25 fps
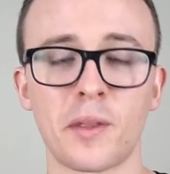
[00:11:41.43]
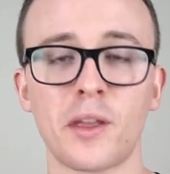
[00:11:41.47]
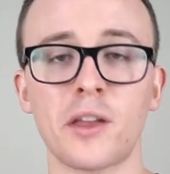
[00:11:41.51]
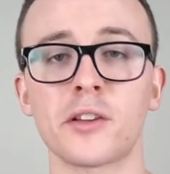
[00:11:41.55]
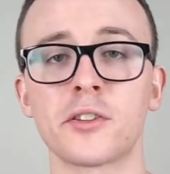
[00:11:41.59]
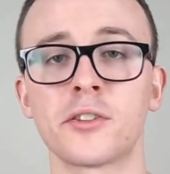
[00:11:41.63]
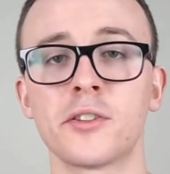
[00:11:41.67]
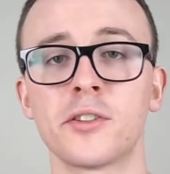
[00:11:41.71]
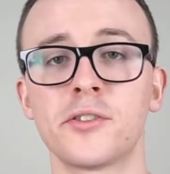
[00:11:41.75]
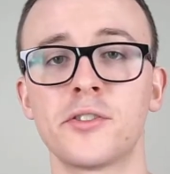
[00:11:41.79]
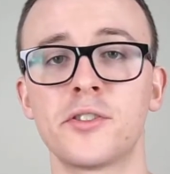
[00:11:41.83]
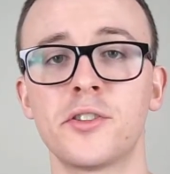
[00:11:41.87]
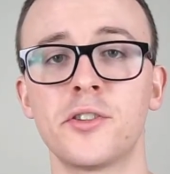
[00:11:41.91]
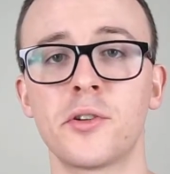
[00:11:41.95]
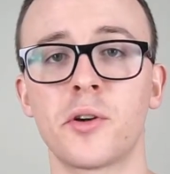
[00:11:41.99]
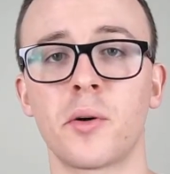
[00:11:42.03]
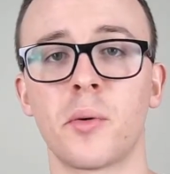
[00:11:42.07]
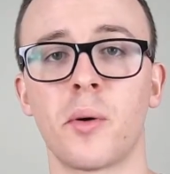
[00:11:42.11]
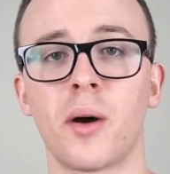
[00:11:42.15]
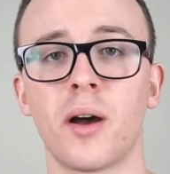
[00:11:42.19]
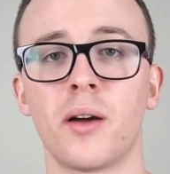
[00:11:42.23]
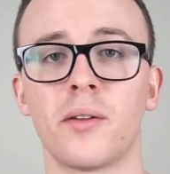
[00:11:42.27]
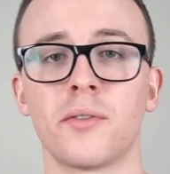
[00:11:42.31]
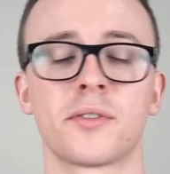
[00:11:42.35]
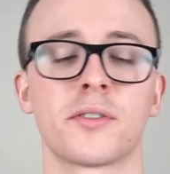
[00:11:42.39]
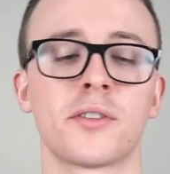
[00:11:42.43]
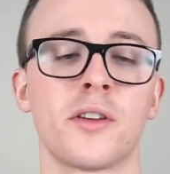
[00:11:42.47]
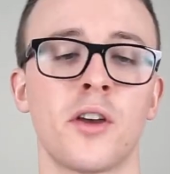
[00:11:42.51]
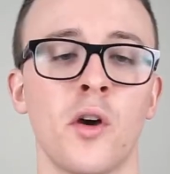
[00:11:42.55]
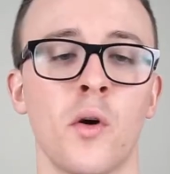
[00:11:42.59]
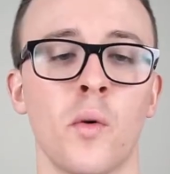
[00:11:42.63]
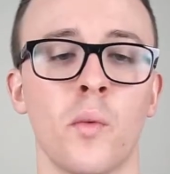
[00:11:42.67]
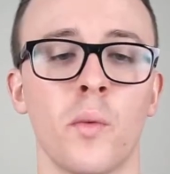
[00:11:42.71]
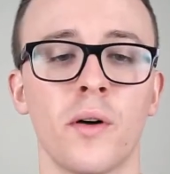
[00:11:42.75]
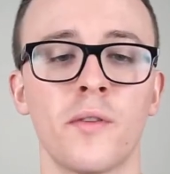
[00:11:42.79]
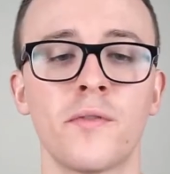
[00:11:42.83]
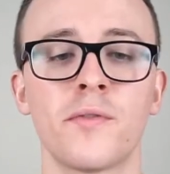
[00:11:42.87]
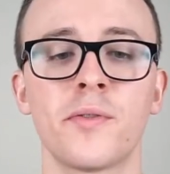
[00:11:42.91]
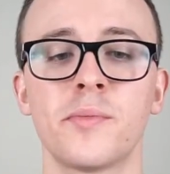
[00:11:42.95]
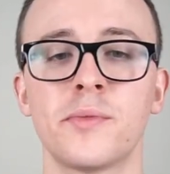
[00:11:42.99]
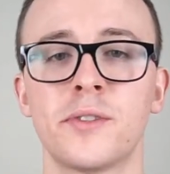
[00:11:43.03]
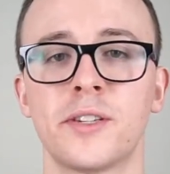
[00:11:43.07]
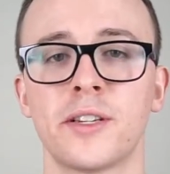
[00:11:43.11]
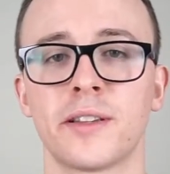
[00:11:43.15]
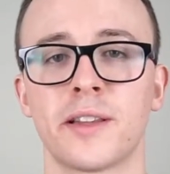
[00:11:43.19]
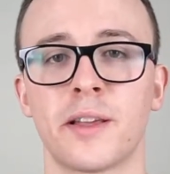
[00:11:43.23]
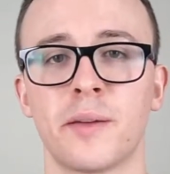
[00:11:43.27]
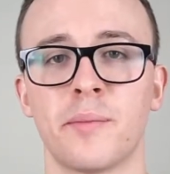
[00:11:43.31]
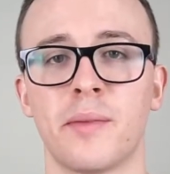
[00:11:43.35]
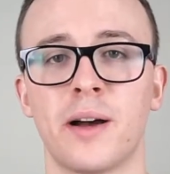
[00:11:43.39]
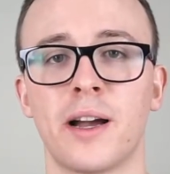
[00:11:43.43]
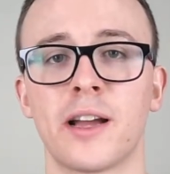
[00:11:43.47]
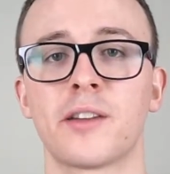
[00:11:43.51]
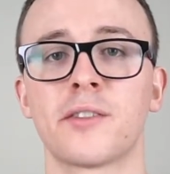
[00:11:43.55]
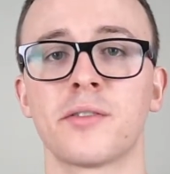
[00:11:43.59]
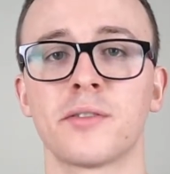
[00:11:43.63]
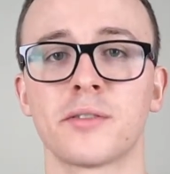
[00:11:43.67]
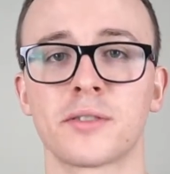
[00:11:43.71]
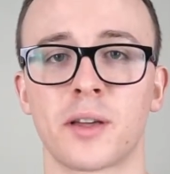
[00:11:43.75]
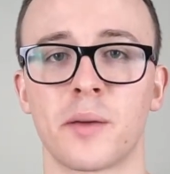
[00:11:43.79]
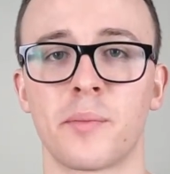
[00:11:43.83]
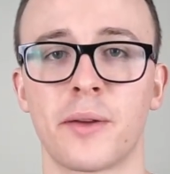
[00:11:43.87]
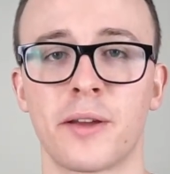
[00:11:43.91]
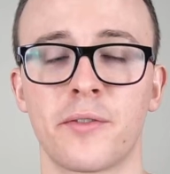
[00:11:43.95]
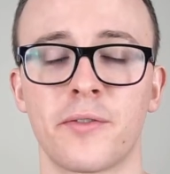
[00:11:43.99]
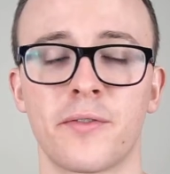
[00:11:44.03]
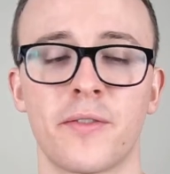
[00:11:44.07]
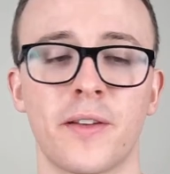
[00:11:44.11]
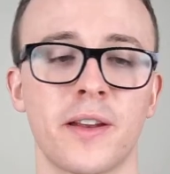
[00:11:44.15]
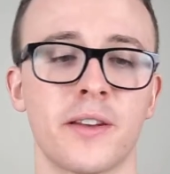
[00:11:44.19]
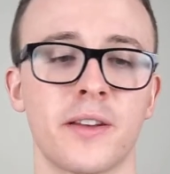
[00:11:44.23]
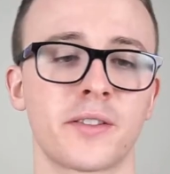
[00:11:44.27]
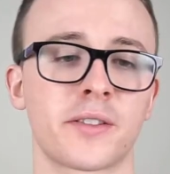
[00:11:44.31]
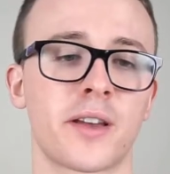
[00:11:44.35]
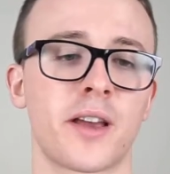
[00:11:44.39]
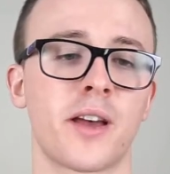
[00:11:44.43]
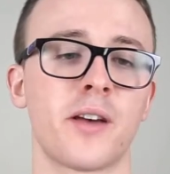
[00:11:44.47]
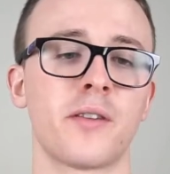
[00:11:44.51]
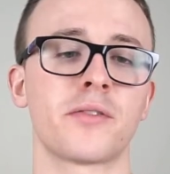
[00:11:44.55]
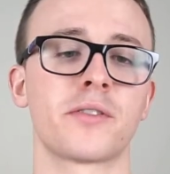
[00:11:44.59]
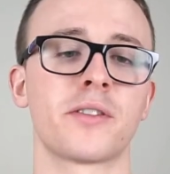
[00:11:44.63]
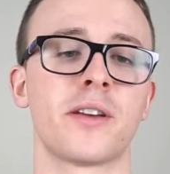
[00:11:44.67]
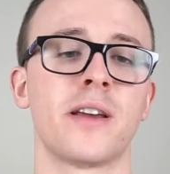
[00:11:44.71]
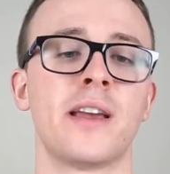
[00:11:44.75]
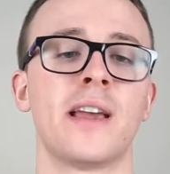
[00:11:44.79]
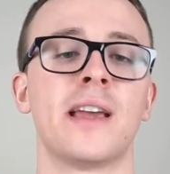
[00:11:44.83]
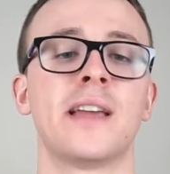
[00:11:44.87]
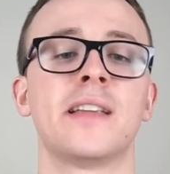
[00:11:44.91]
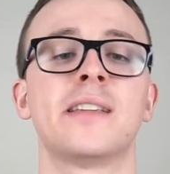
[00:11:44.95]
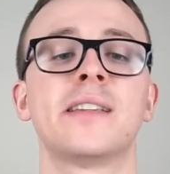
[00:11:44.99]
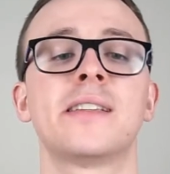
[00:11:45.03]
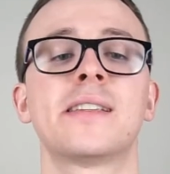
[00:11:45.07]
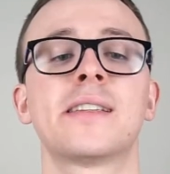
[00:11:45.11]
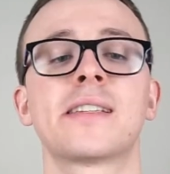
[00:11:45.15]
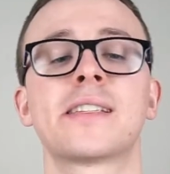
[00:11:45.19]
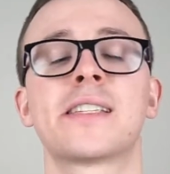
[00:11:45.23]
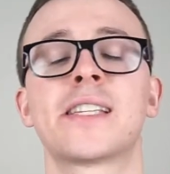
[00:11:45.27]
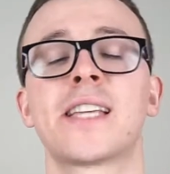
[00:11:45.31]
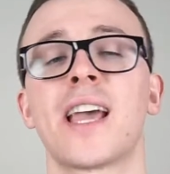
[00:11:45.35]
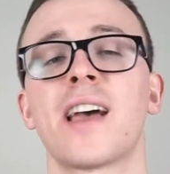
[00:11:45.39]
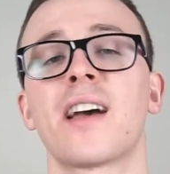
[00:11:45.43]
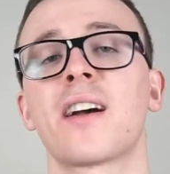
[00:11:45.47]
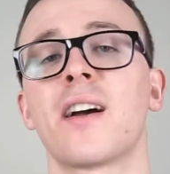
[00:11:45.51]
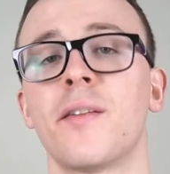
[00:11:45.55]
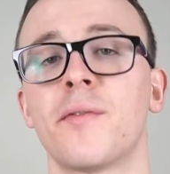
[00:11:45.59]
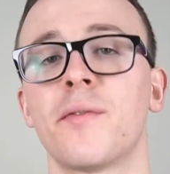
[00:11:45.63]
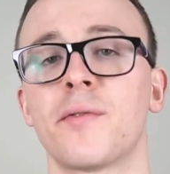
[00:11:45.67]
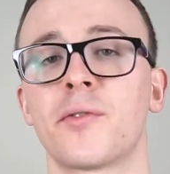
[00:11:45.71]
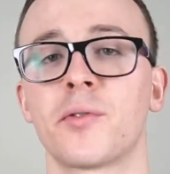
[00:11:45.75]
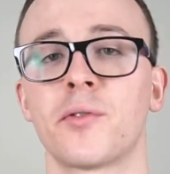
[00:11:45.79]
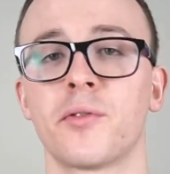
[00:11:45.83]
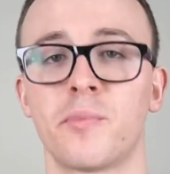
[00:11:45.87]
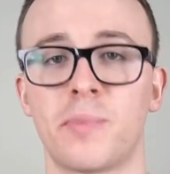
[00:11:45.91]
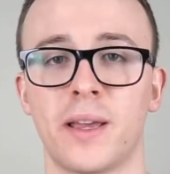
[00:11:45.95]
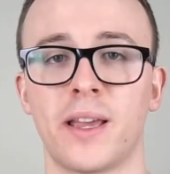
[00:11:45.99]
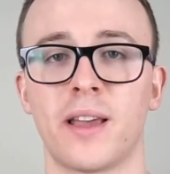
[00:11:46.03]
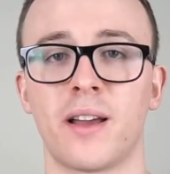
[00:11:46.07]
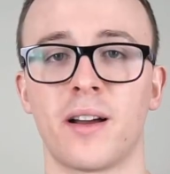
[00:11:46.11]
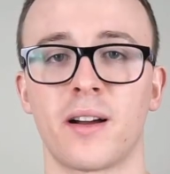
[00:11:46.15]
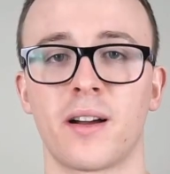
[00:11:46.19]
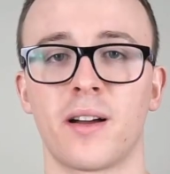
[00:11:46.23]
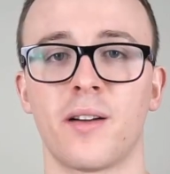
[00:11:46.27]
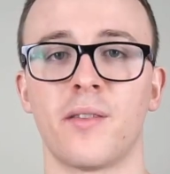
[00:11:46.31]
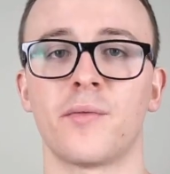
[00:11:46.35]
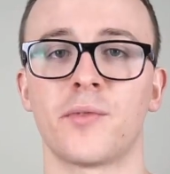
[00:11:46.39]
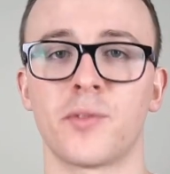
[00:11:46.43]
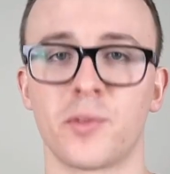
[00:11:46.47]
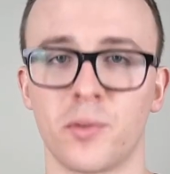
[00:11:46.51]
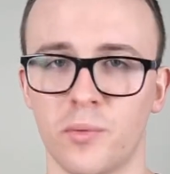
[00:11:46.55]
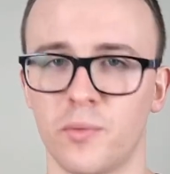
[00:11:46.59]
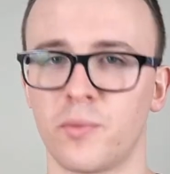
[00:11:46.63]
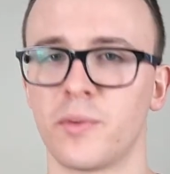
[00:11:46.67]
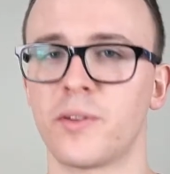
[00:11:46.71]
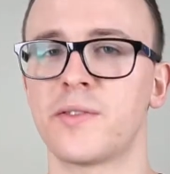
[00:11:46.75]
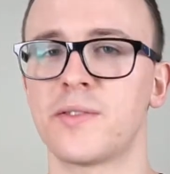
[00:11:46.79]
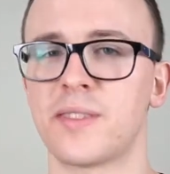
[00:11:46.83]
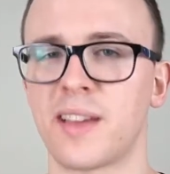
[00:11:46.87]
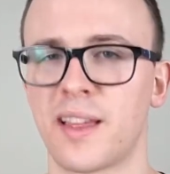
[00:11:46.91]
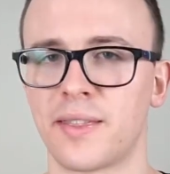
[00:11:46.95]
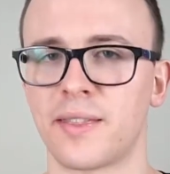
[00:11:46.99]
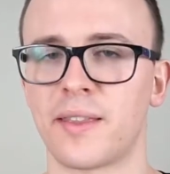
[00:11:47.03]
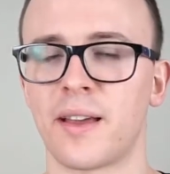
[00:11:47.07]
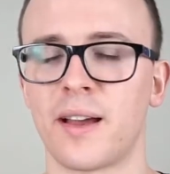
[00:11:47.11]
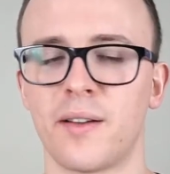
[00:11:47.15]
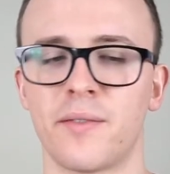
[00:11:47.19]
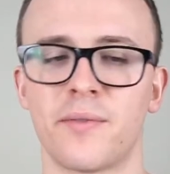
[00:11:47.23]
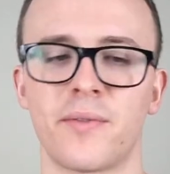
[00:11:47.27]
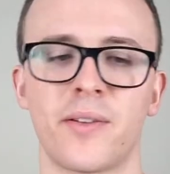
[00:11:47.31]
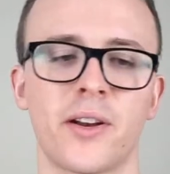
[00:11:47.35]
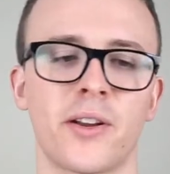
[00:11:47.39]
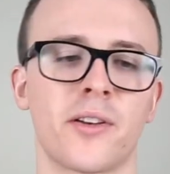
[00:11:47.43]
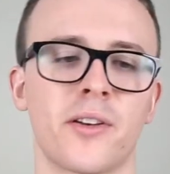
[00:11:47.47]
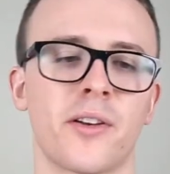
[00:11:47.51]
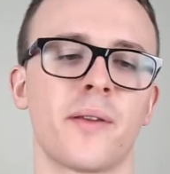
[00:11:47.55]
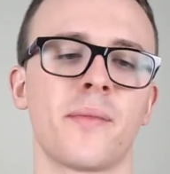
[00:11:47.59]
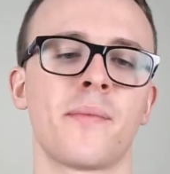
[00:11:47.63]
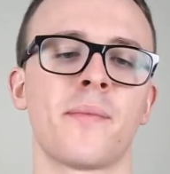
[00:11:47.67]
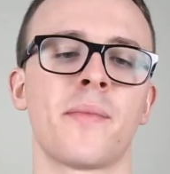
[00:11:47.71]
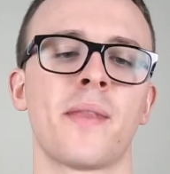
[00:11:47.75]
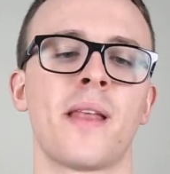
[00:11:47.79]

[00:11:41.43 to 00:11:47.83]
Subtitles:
So there's two quotes. One from Jillian Michaels, a big fitness coach. She says, get comfortable with being uncomfortable. We've said that, very good.